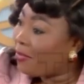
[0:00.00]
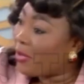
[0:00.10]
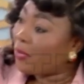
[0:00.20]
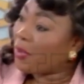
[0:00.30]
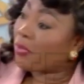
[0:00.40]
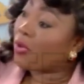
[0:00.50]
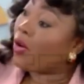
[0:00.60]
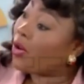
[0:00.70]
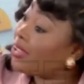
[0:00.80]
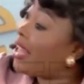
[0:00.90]
many people
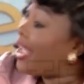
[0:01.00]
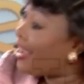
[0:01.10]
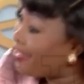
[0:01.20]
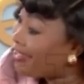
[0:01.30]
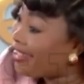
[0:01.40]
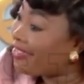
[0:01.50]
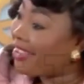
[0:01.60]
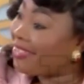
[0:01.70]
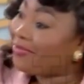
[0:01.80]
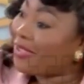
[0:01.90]
online
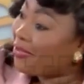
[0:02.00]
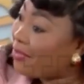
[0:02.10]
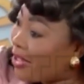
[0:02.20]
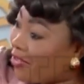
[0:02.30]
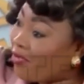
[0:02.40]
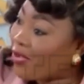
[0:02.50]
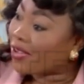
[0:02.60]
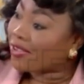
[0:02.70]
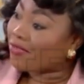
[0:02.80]
and in many fora,